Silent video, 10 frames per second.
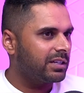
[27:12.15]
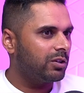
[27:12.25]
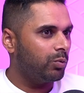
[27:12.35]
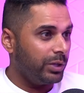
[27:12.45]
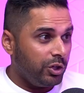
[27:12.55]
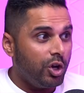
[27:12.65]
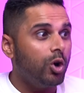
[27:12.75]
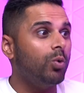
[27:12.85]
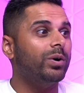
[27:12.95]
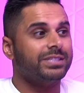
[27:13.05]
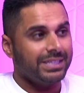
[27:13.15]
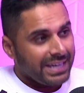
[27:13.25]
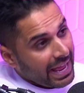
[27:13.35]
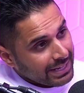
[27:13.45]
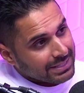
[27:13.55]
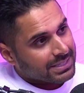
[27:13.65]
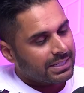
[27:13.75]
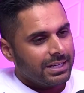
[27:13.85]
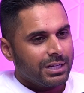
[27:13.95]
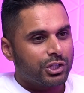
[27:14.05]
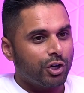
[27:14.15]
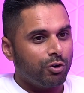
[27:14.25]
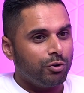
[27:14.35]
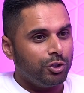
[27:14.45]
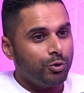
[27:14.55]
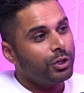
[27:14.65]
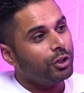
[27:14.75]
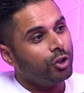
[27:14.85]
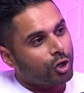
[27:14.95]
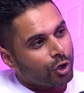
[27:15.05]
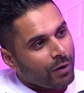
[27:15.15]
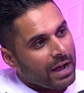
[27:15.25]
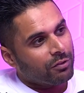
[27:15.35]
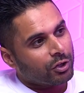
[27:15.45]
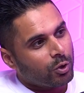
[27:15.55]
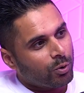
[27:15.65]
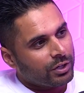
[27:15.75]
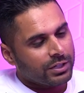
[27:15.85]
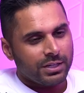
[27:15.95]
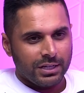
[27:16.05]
We know what's next. So you can look around the corner.